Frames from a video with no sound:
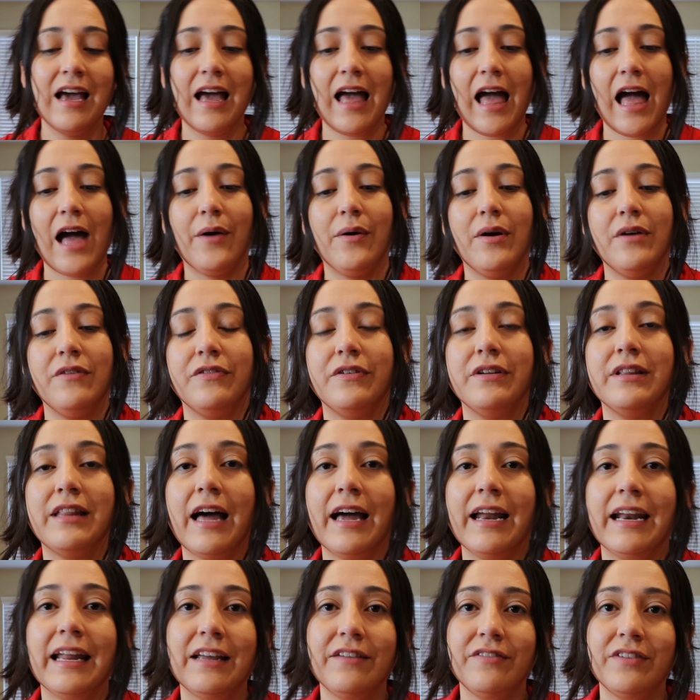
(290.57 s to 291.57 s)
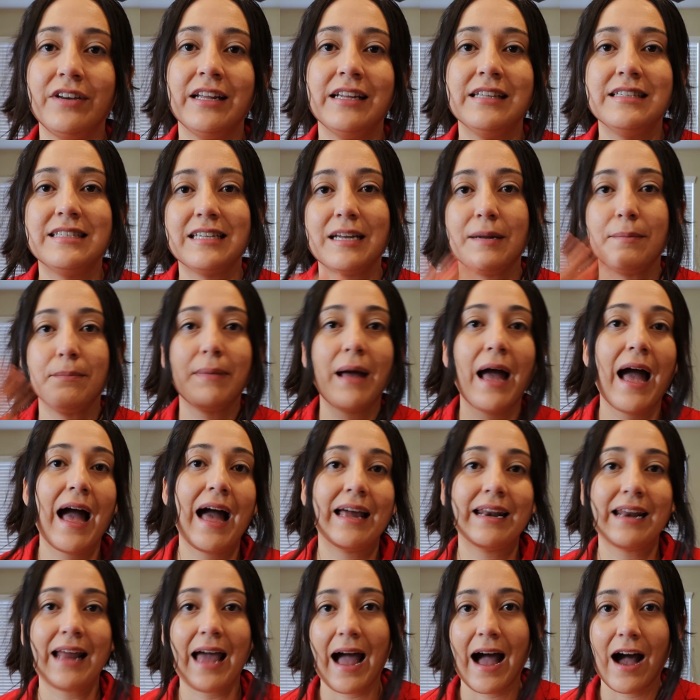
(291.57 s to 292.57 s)
However, that evening didn't
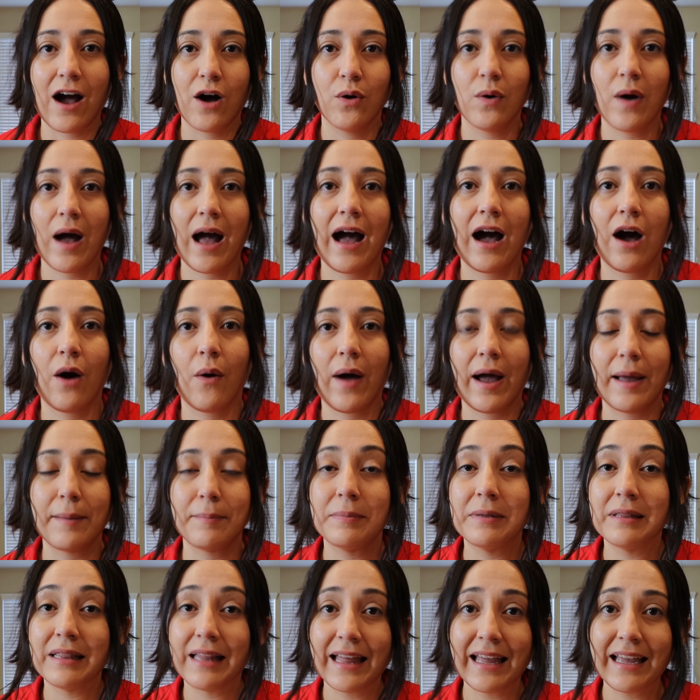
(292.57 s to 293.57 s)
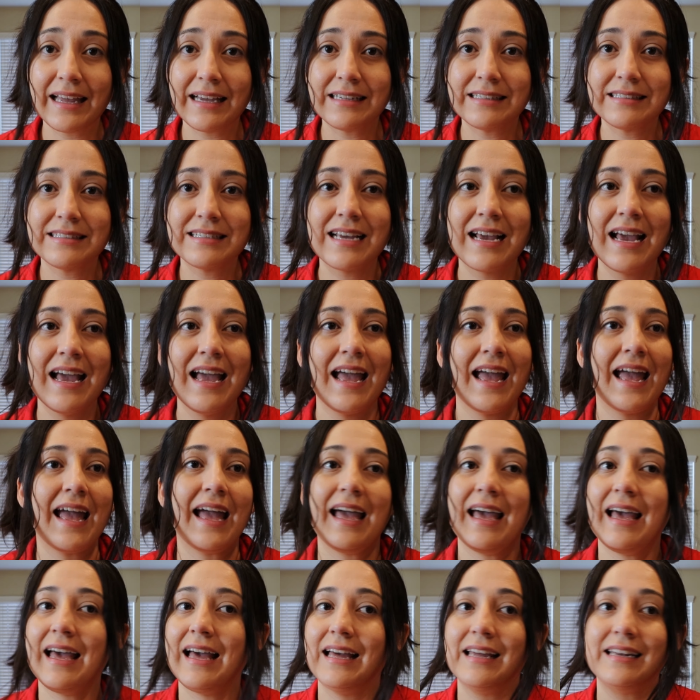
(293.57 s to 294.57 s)
pan out how I planned
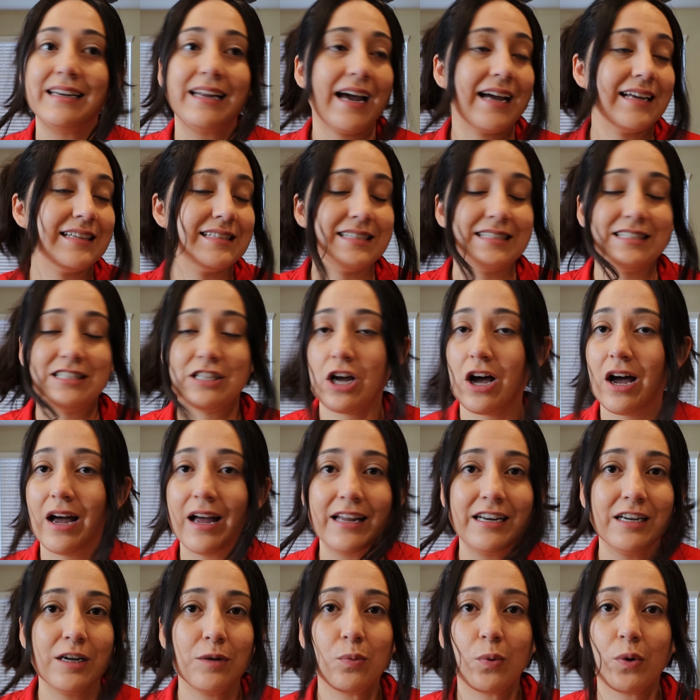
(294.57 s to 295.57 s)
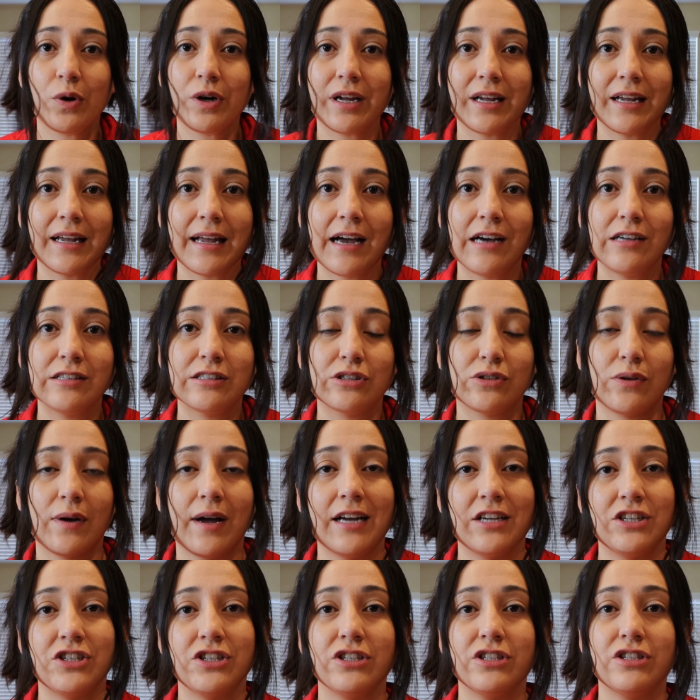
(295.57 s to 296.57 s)
and I did not end up working out. So
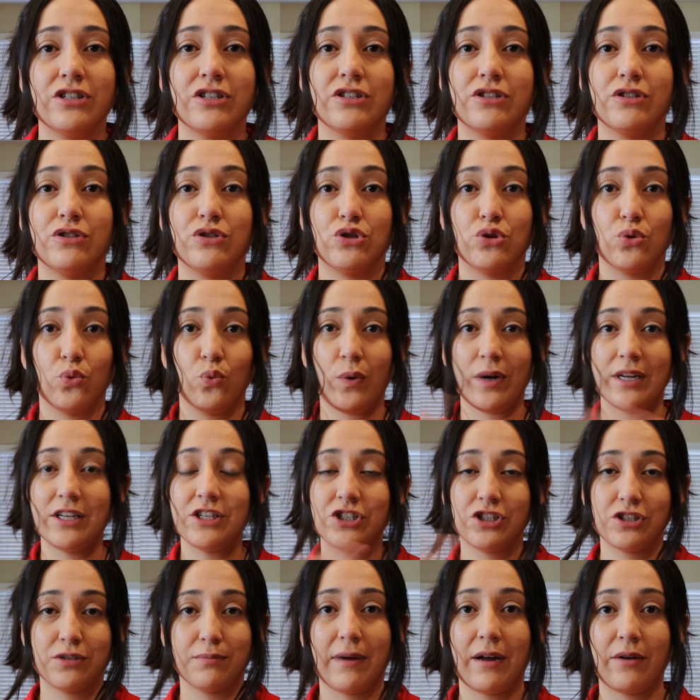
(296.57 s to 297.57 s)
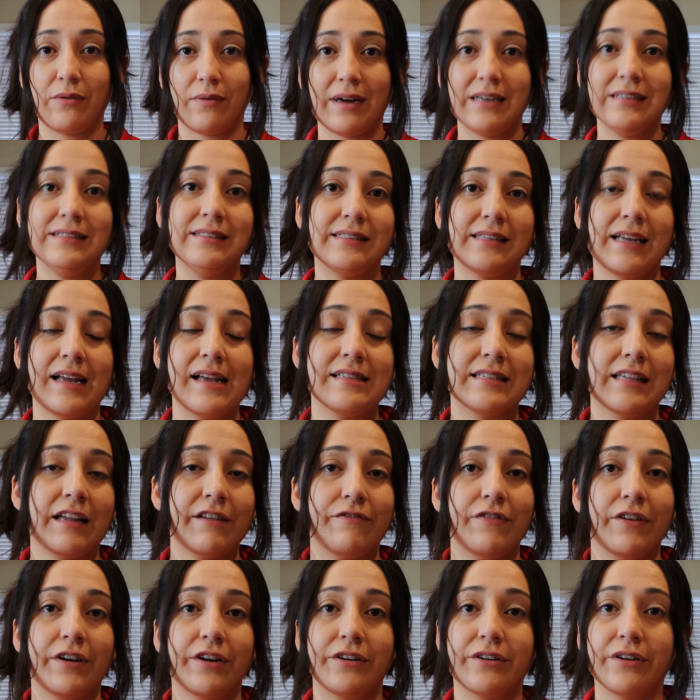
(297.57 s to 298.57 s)
I just switched my rest days. I
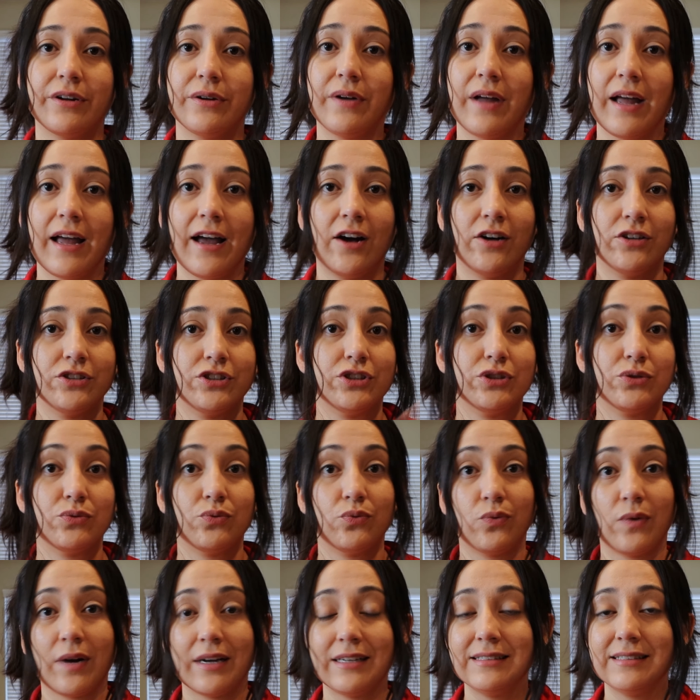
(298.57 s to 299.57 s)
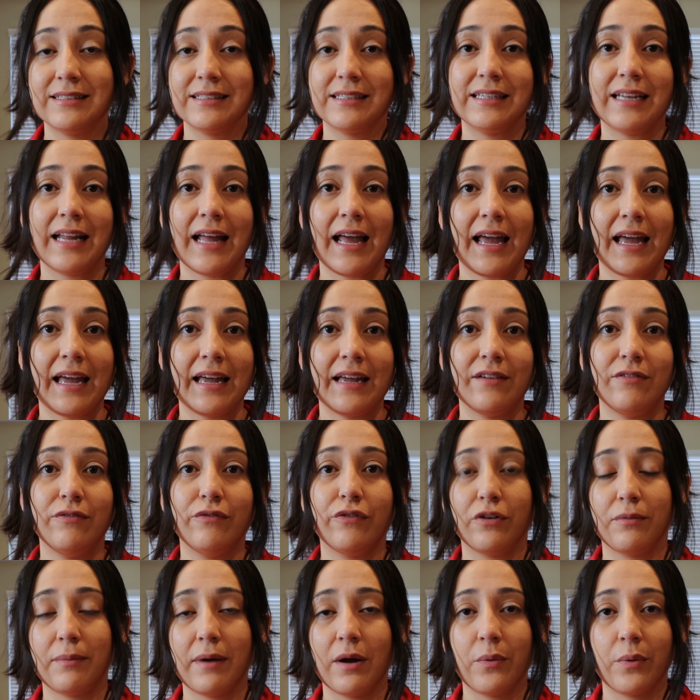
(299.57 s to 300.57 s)
figured, okay, I'll just rest today
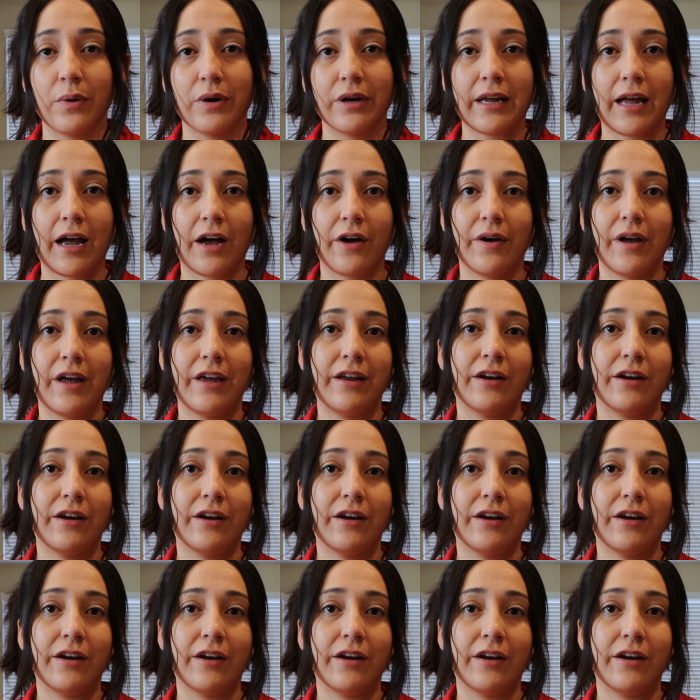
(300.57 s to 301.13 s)
for my workout